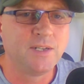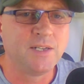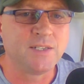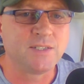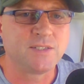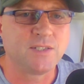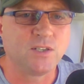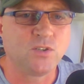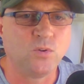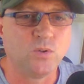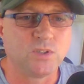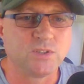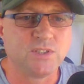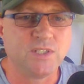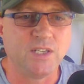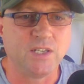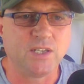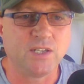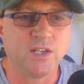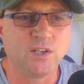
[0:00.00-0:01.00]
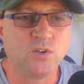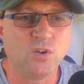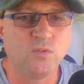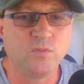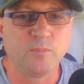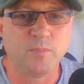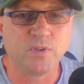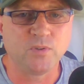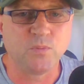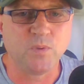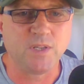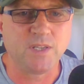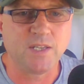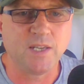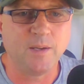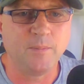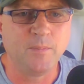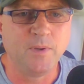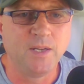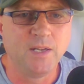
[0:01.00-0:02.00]
That's a quarter to eight kickoff, midweek
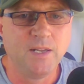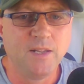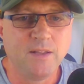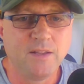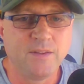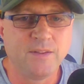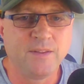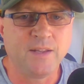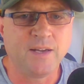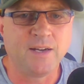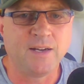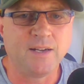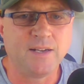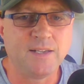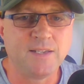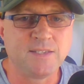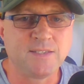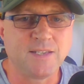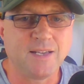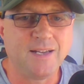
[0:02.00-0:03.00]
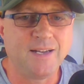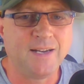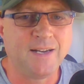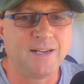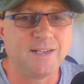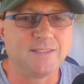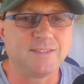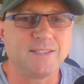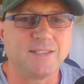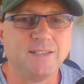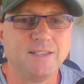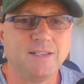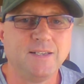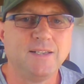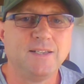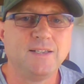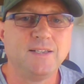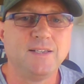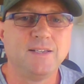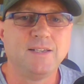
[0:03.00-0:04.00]
game. That is at
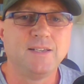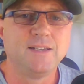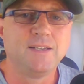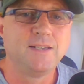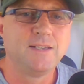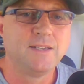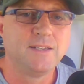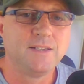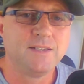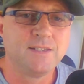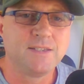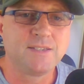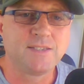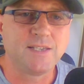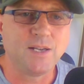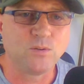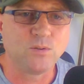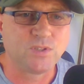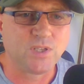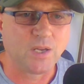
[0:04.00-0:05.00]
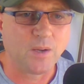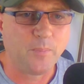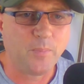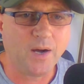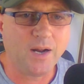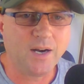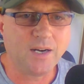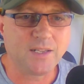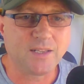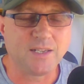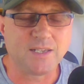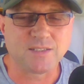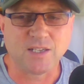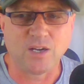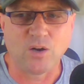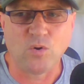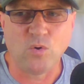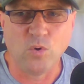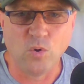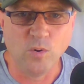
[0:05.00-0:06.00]
Celtic Park. That's
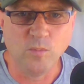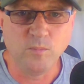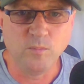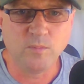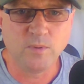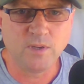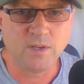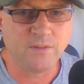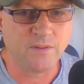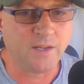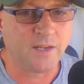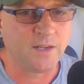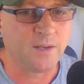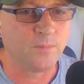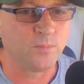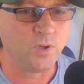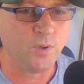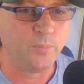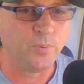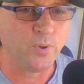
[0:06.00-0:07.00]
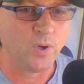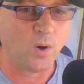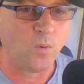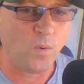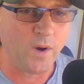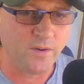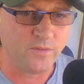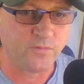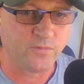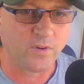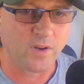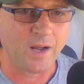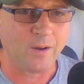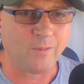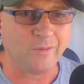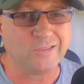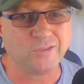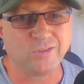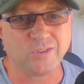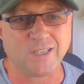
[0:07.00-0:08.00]
at home. I'm going to put a win for
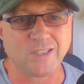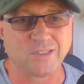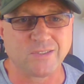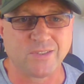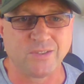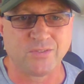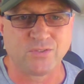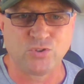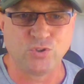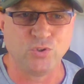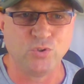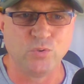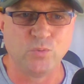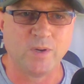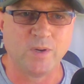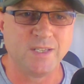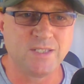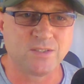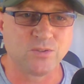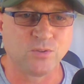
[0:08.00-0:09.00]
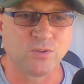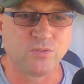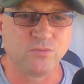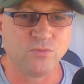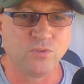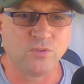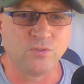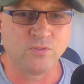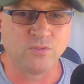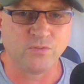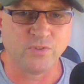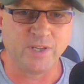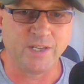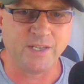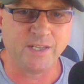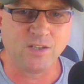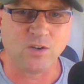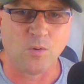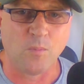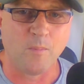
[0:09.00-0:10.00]
that one. So that's the two wins
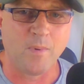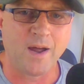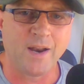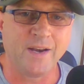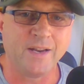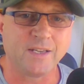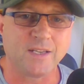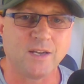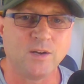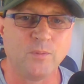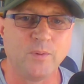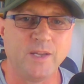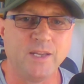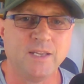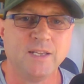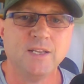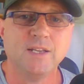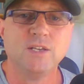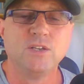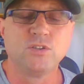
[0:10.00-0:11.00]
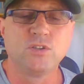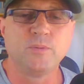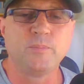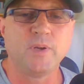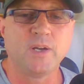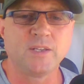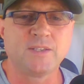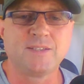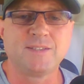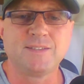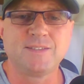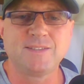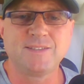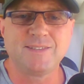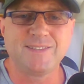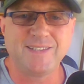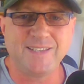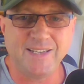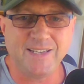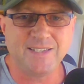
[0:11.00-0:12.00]
already. Kilmarnock away. Could be a
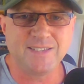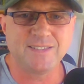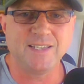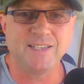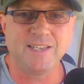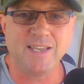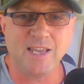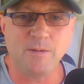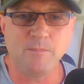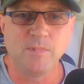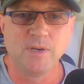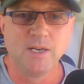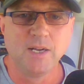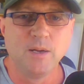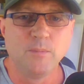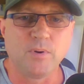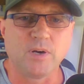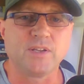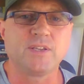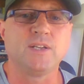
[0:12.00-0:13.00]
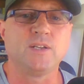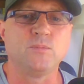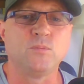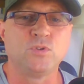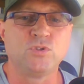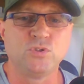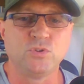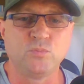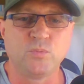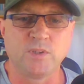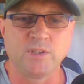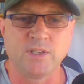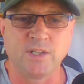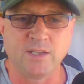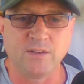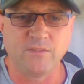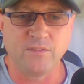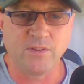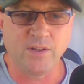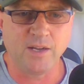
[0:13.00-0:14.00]
tasty game, but I think we should win
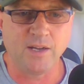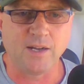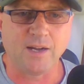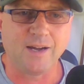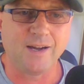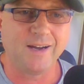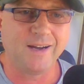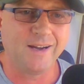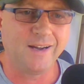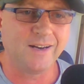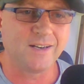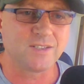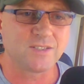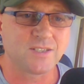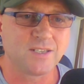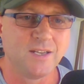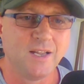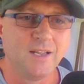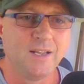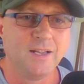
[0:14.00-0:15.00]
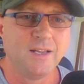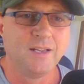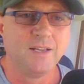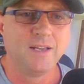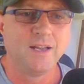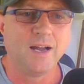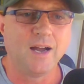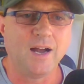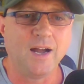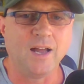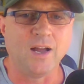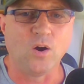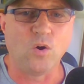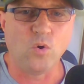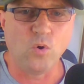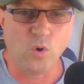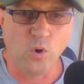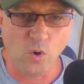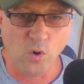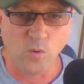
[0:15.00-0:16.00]
that. That Hearts at
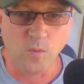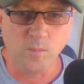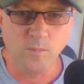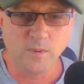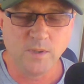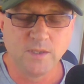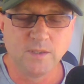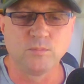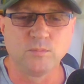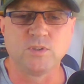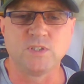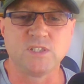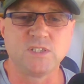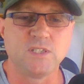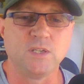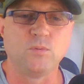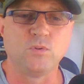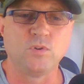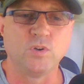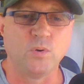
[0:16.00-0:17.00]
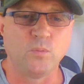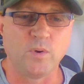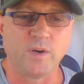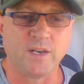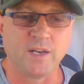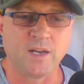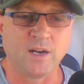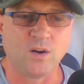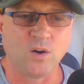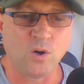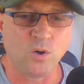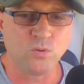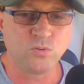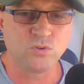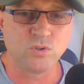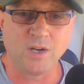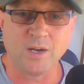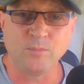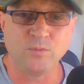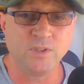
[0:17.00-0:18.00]
home. I'm going to say we're going to win that.
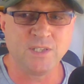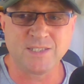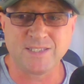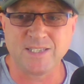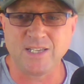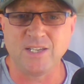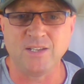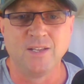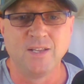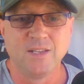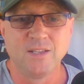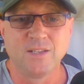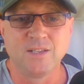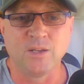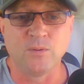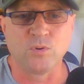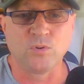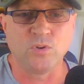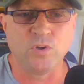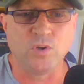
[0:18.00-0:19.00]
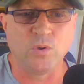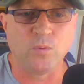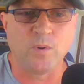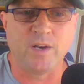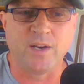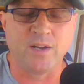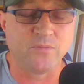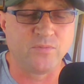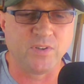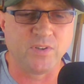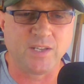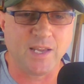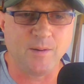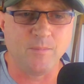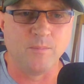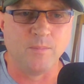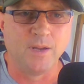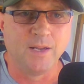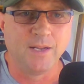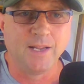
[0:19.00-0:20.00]
Also, I'm going to say that we're going to win every
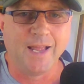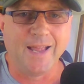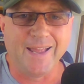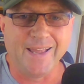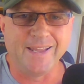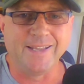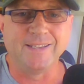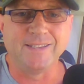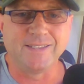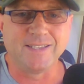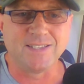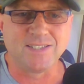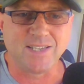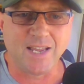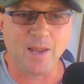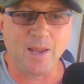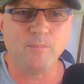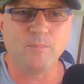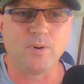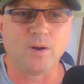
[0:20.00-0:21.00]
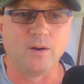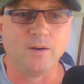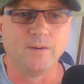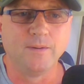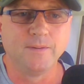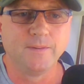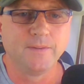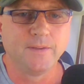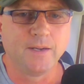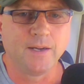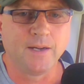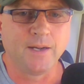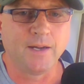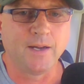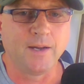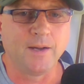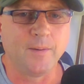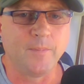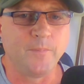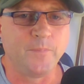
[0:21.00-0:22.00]
game in December.
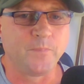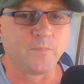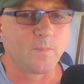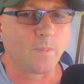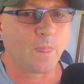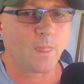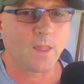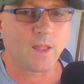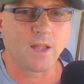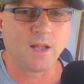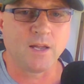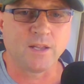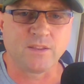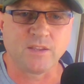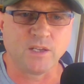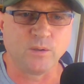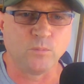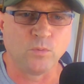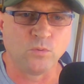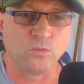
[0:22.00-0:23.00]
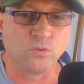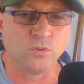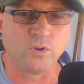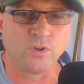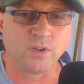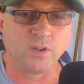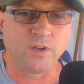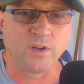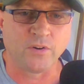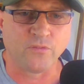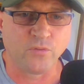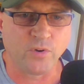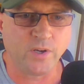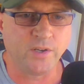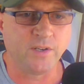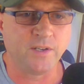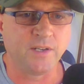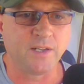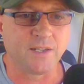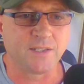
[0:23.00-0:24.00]
Um, I think we'll go on a
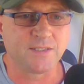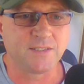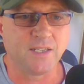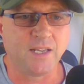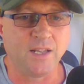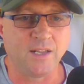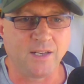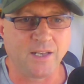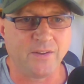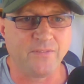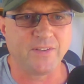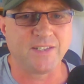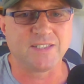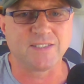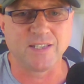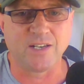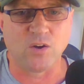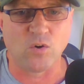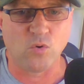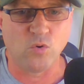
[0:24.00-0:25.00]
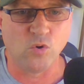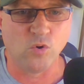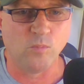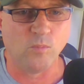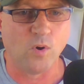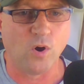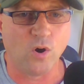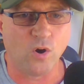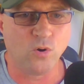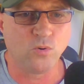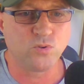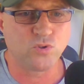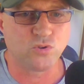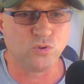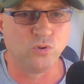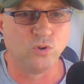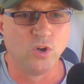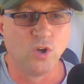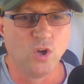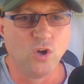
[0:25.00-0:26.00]
run at Livingston at home
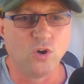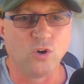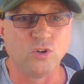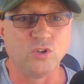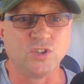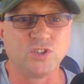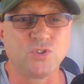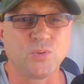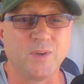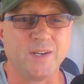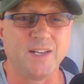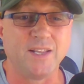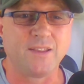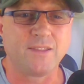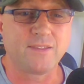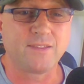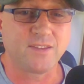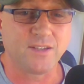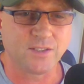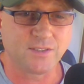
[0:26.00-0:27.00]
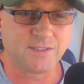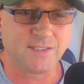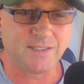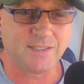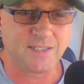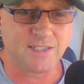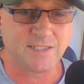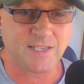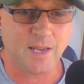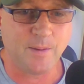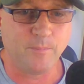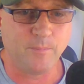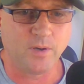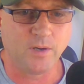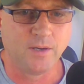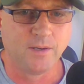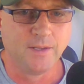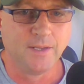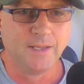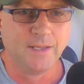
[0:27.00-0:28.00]
also on the 23rd of
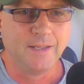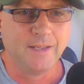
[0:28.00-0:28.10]
December.